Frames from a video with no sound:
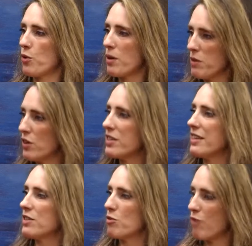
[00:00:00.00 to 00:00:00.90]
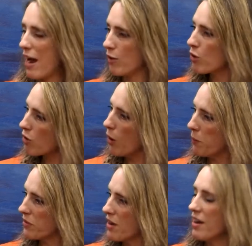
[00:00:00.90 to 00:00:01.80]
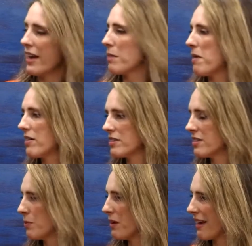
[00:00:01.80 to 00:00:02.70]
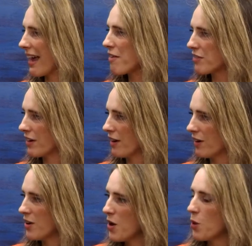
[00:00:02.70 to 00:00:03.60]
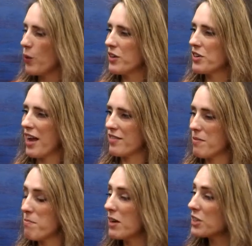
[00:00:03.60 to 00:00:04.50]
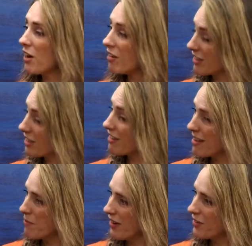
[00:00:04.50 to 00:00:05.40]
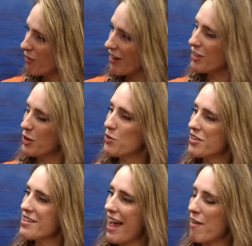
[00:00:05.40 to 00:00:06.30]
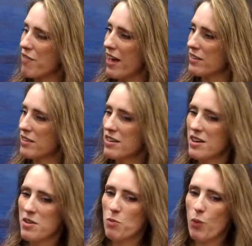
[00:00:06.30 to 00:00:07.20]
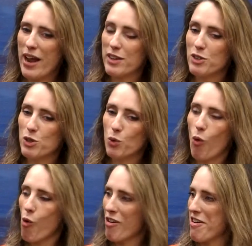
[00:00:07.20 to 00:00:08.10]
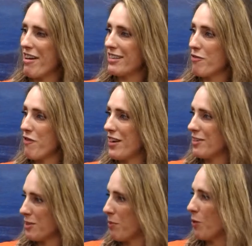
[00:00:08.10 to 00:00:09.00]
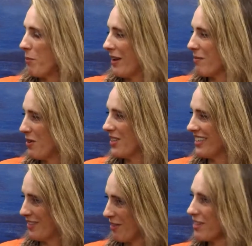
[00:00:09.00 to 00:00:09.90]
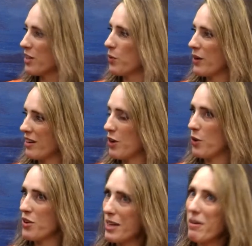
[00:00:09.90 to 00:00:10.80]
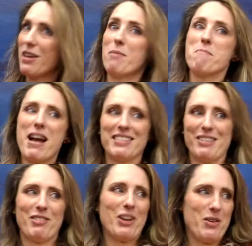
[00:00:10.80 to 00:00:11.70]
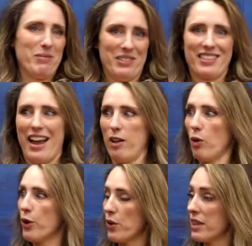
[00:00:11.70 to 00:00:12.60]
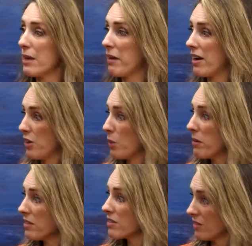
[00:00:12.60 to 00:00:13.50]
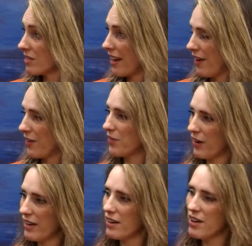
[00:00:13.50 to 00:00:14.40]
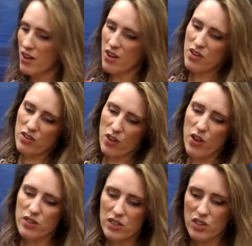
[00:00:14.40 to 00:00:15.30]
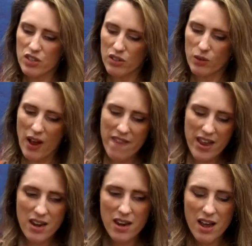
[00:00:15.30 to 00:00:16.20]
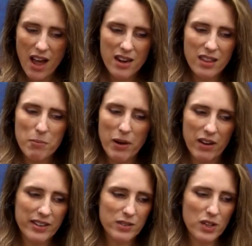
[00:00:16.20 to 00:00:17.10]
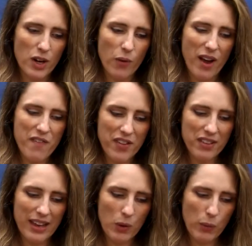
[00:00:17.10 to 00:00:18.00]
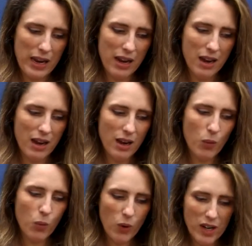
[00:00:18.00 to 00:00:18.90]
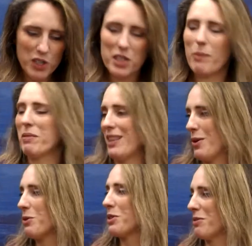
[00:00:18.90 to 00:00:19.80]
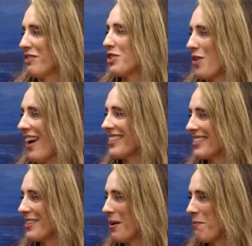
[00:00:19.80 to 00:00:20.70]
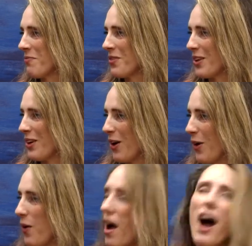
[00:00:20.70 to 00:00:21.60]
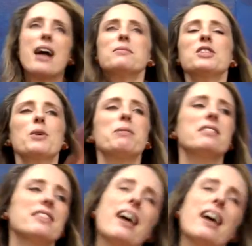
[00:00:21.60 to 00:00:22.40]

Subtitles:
communities around crops, in comparison to somewhere like Africa, which has a much harder climate, right? So you didn't have that way to organize and feed and support big communities, right? So you can think about it on a massive global scale, or you can think about it on your personal scale, right? So those are two. And then another part is, I feel like we worship at the altar of stress. I'm so busy,